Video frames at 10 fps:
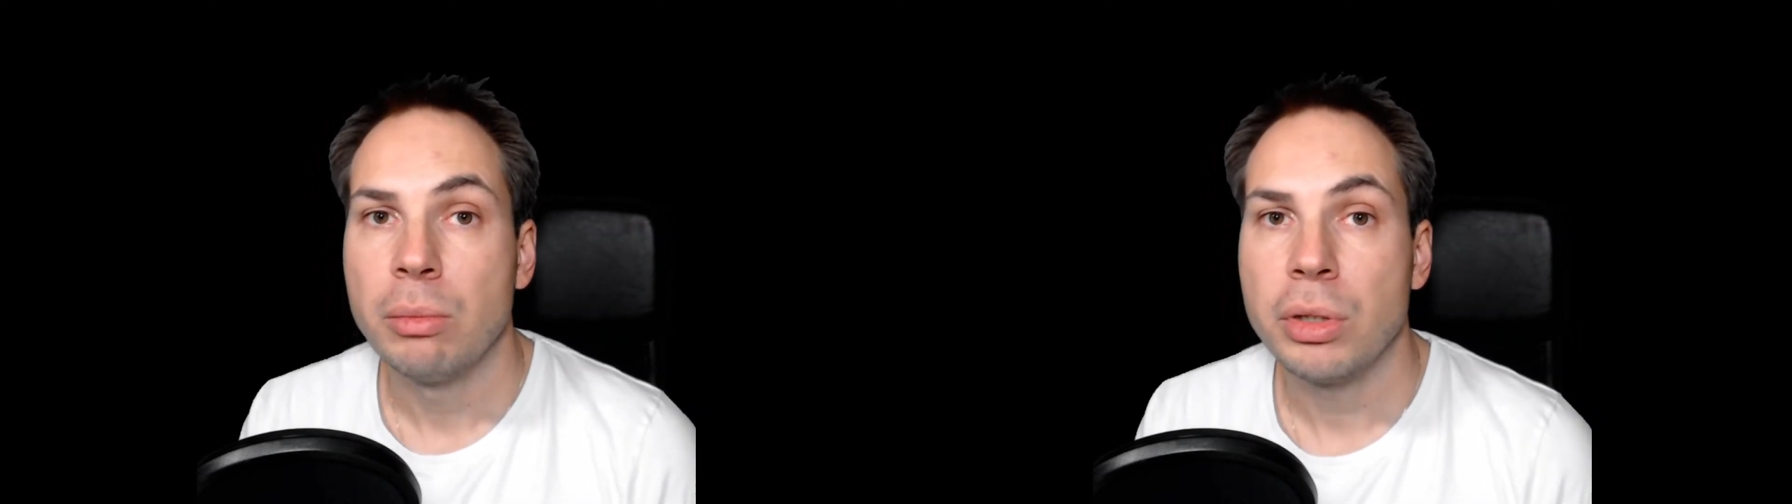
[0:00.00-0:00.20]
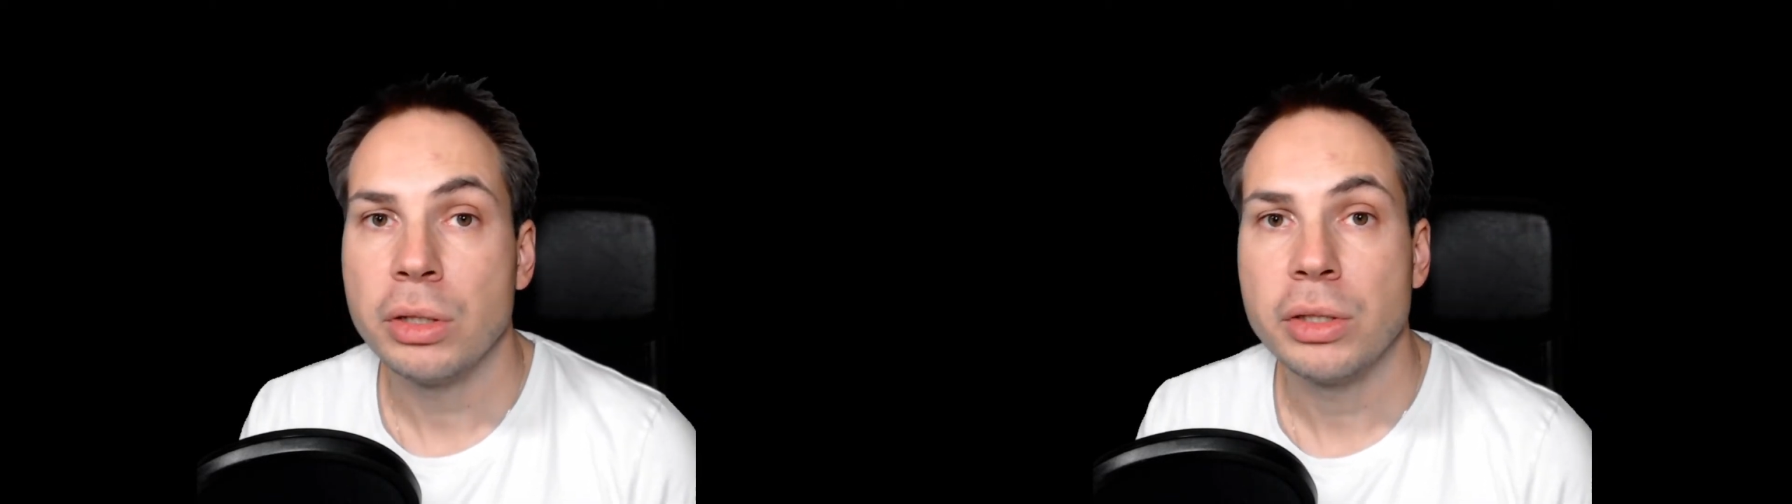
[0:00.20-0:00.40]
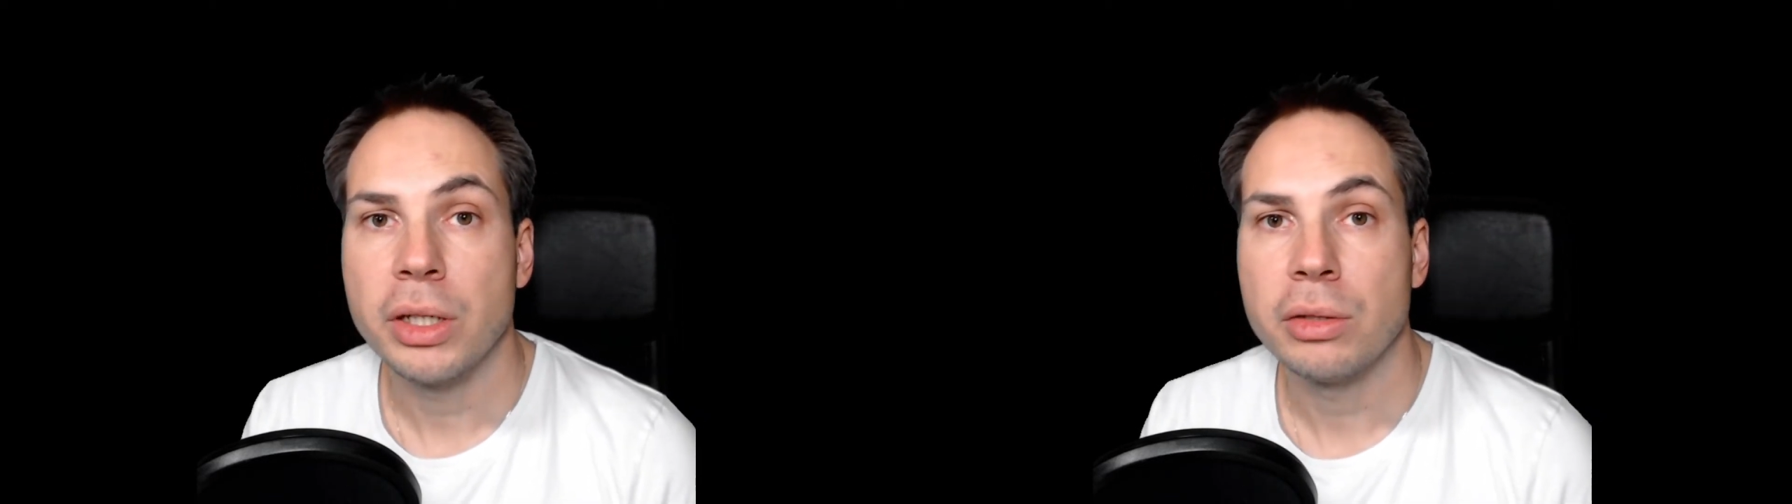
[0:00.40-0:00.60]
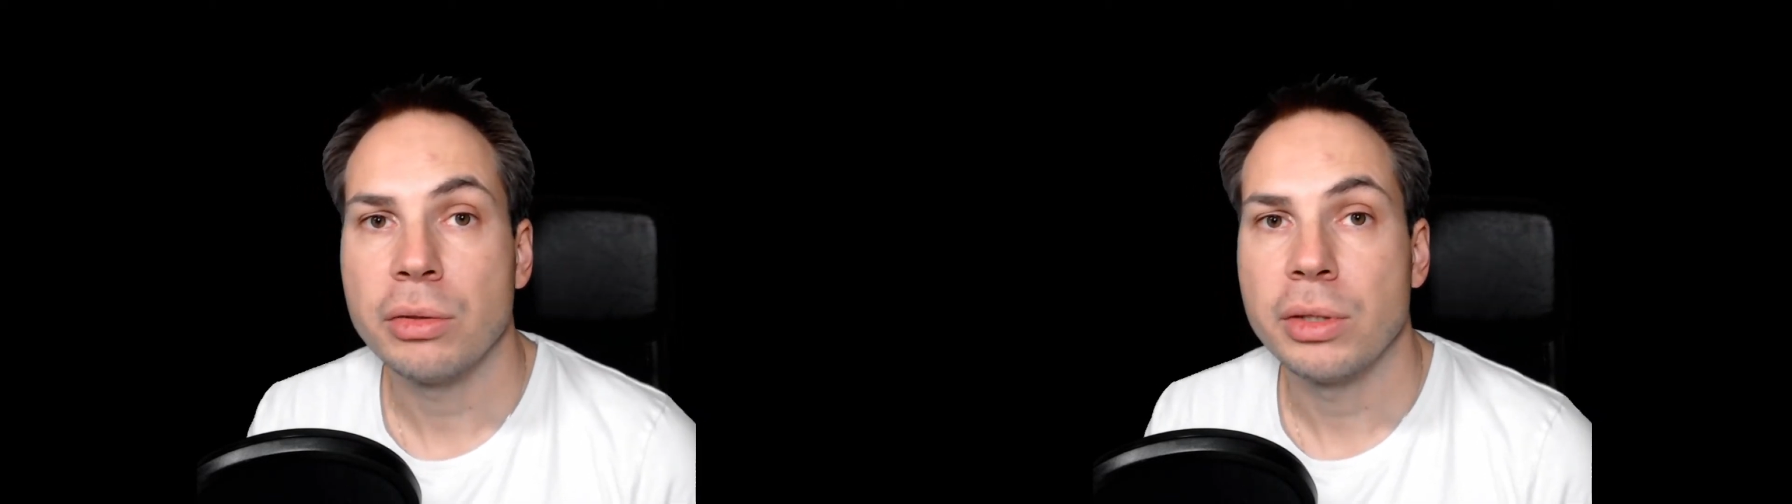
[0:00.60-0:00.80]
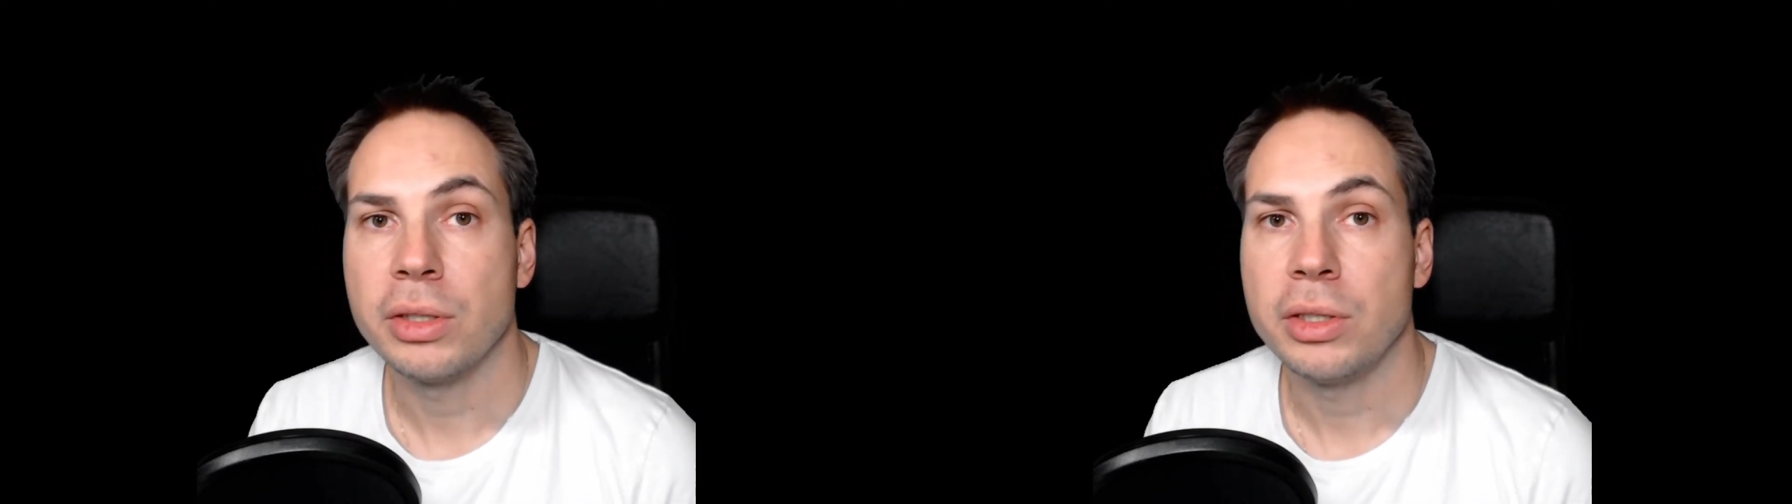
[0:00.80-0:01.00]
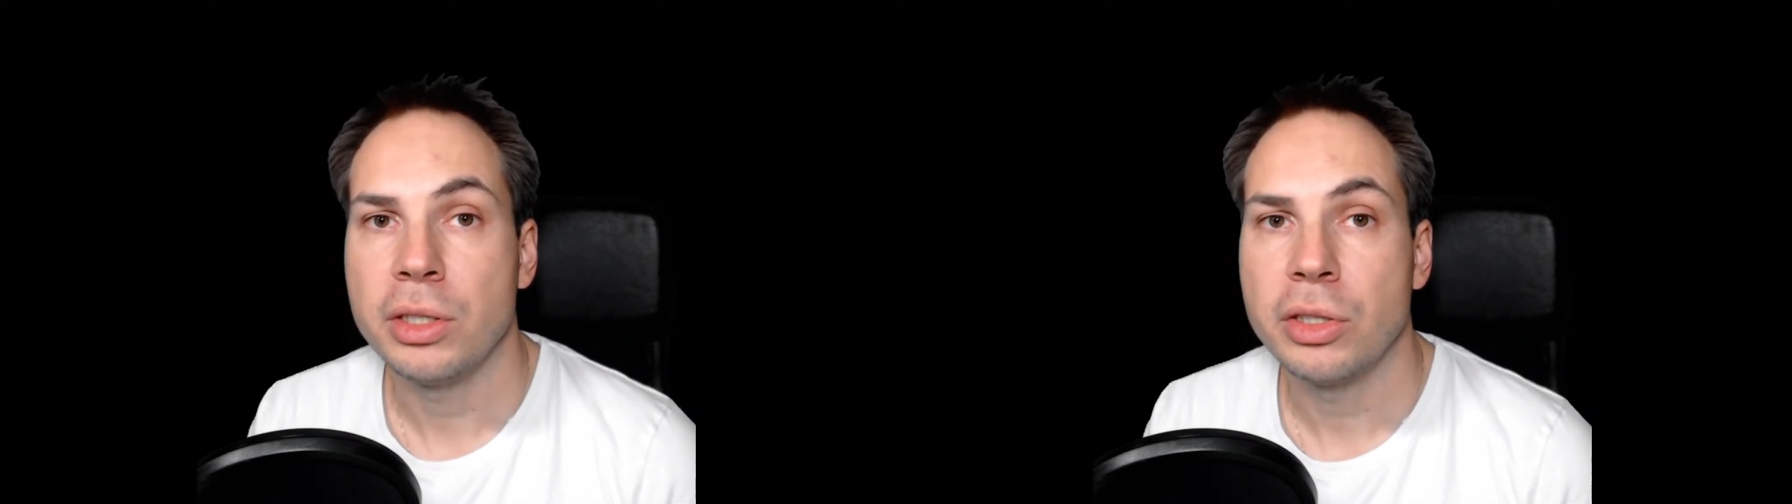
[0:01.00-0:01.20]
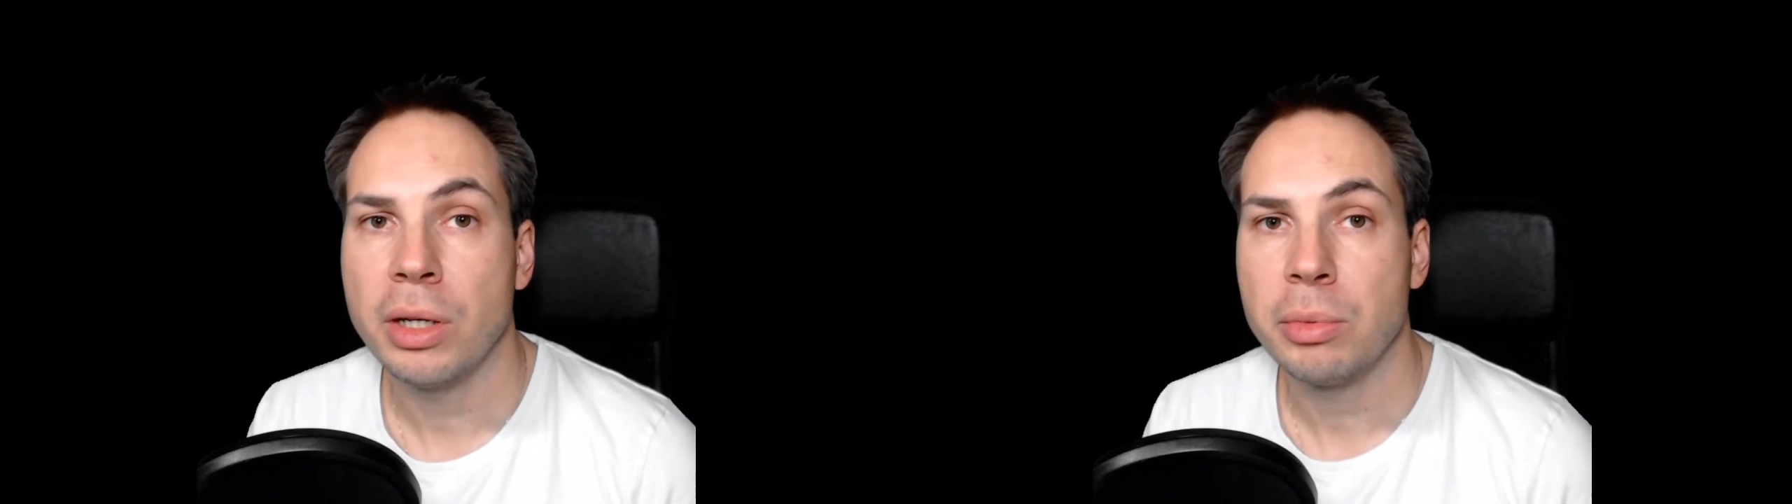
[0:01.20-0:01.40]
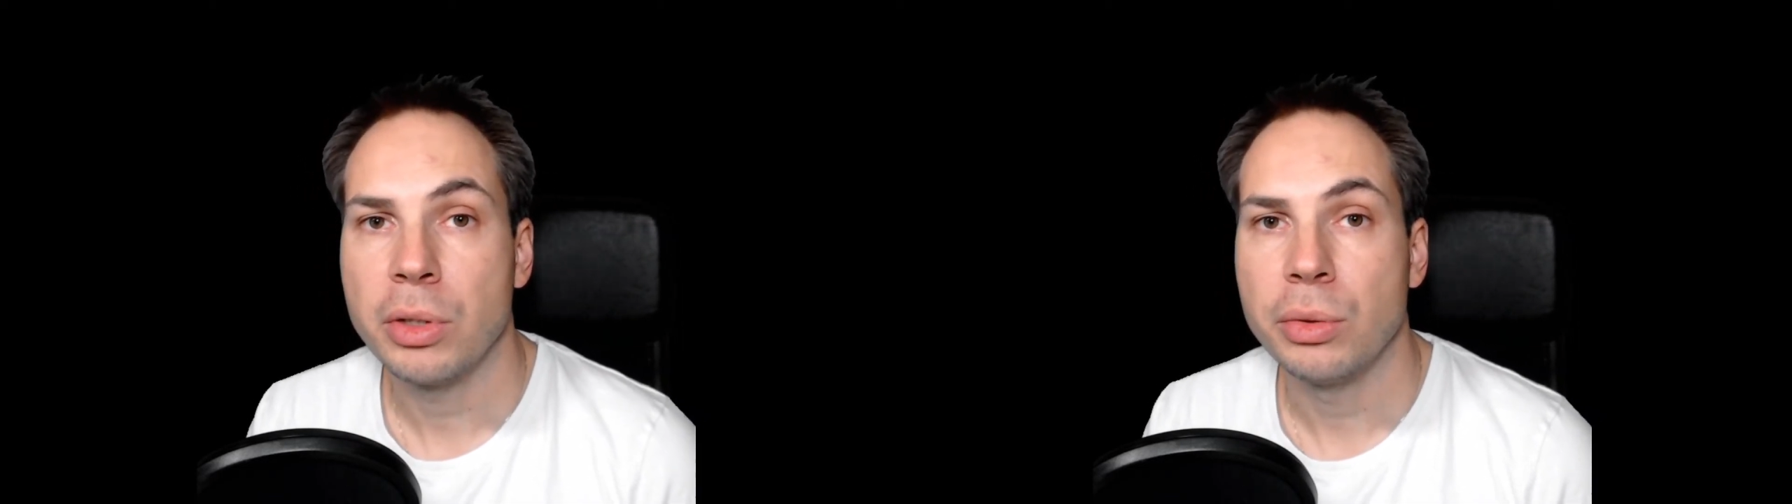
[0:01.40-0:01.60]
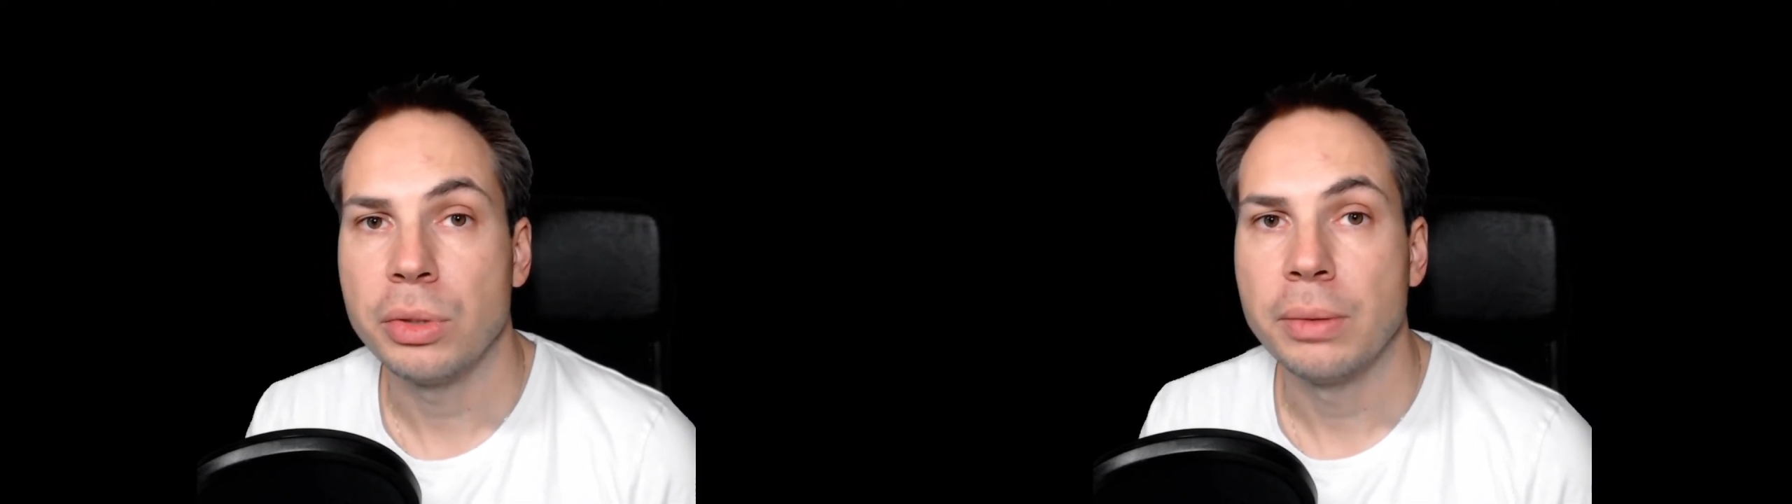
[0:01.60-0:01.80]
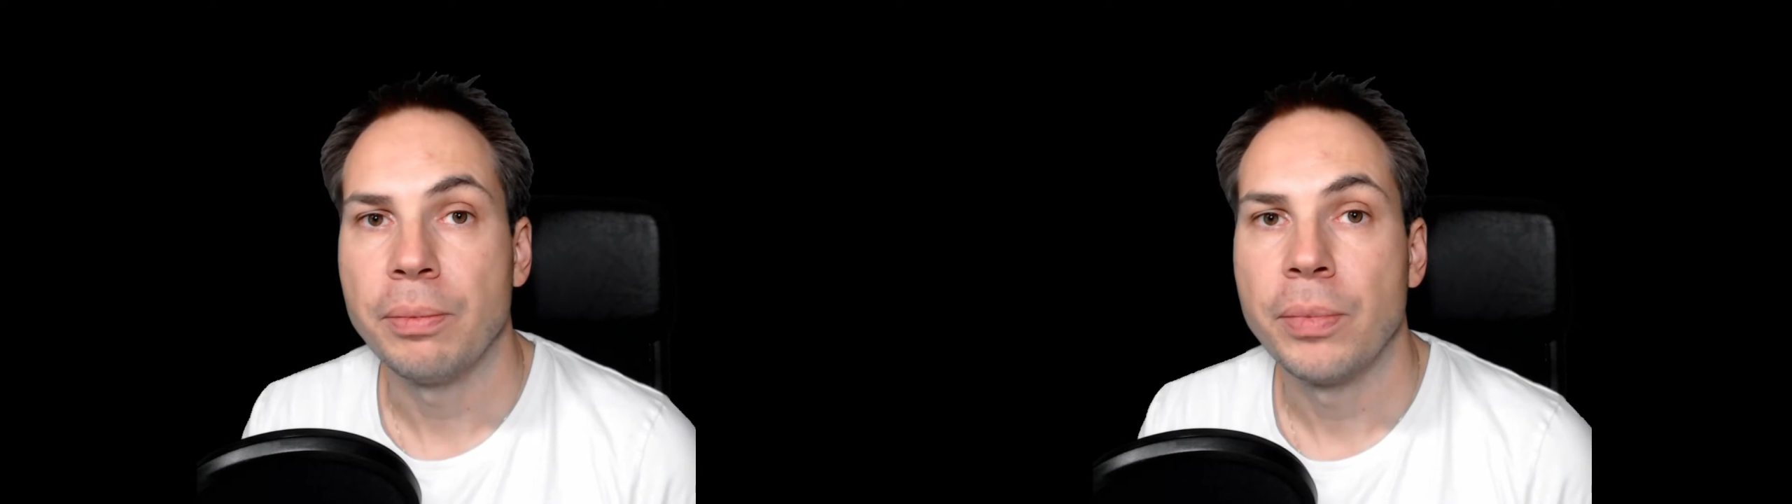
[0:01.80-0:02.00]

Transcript: project or the C# code.